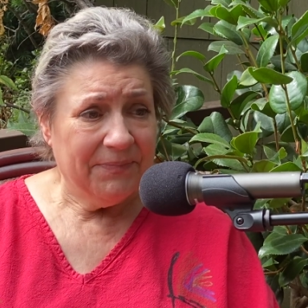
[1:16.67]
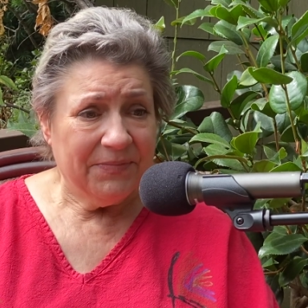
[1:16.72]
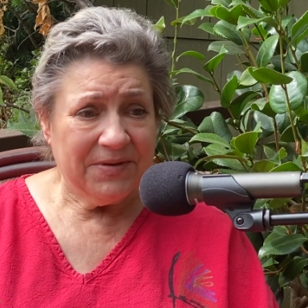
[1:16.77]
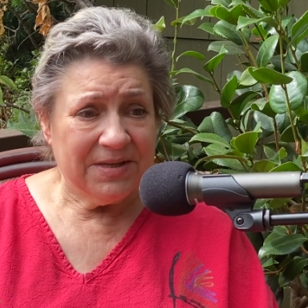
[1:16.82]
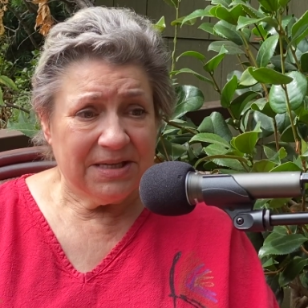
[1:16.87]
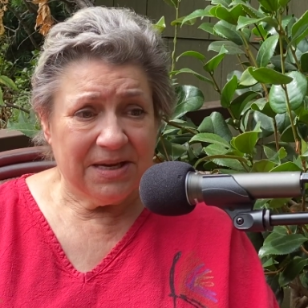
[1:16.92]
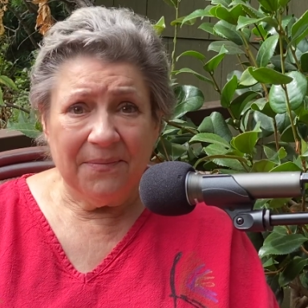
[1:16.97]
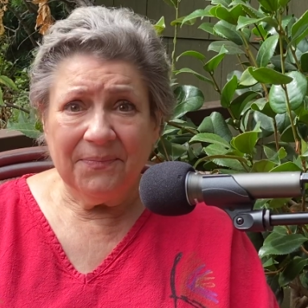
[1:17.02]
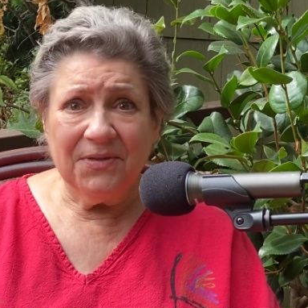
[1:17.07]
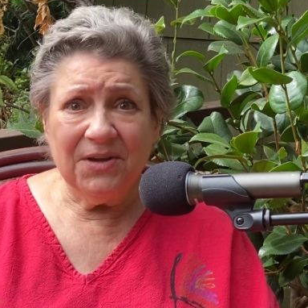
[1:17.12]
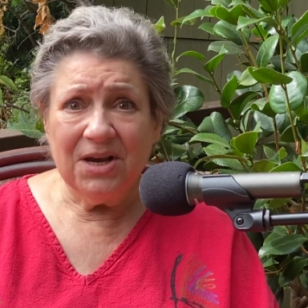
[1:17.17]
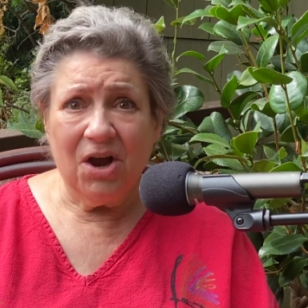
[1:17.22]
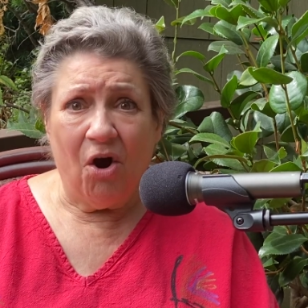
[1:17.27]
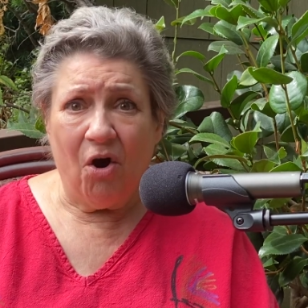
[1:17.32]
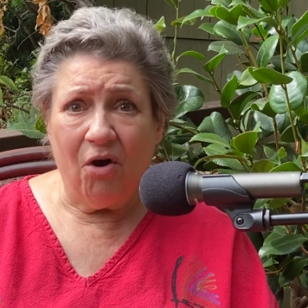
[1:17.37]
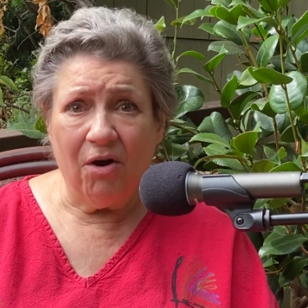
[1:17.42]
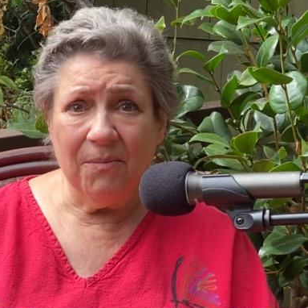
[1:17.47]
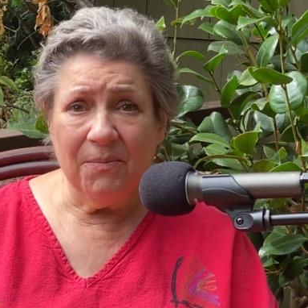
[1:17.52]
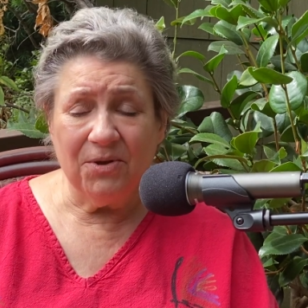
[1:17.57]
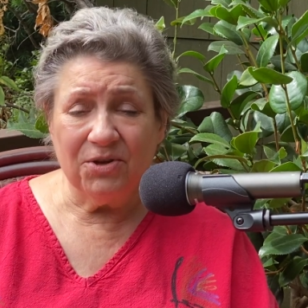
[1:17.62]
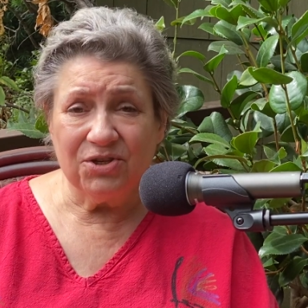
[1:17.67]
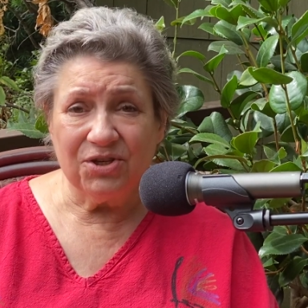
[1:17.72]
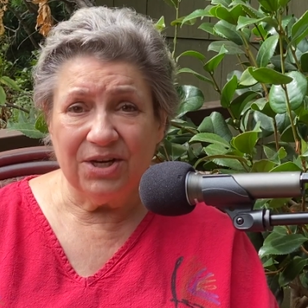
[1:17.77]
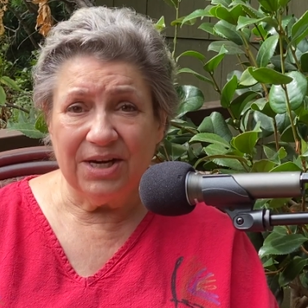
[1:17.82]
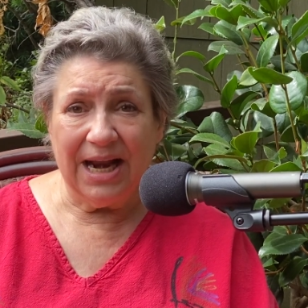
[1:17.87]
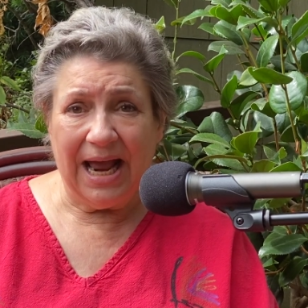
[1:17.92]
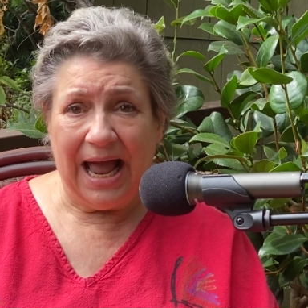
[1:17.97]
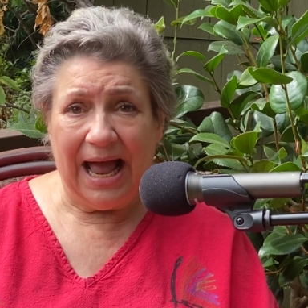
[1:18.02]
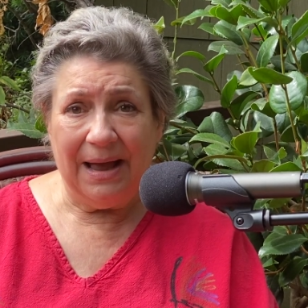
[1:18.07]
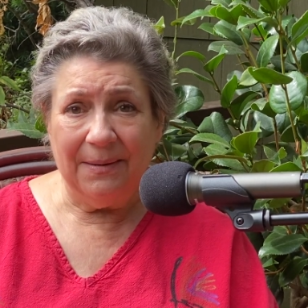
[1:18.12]
something horrible's
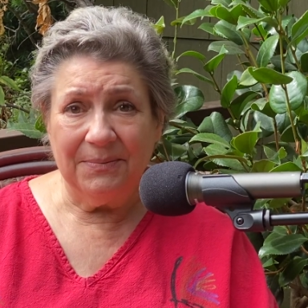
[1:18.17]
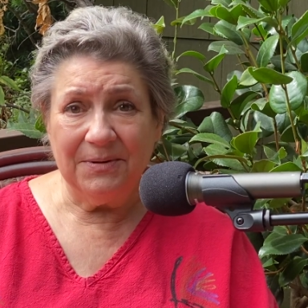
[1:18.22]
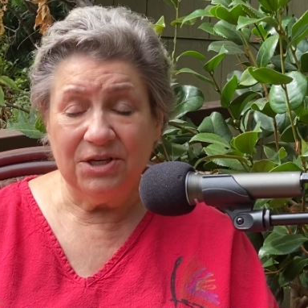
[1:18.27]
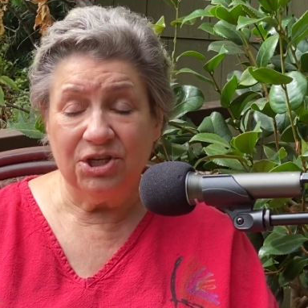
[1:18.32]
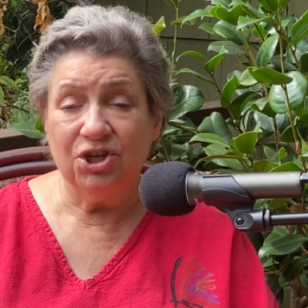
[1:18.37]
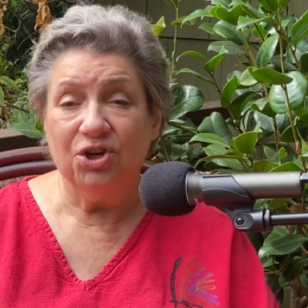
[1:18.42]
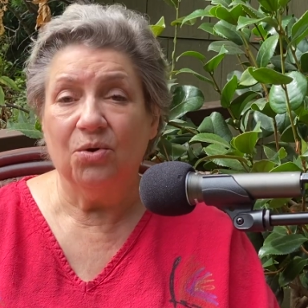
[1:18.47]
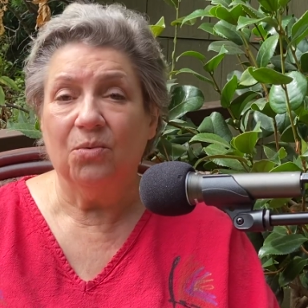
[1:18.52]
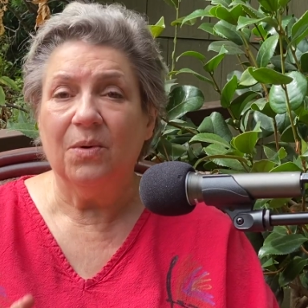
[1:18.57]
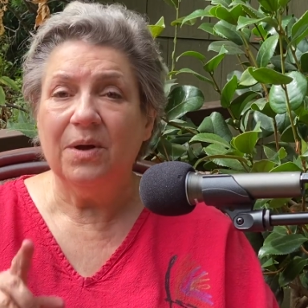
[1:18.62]
going to happen to you.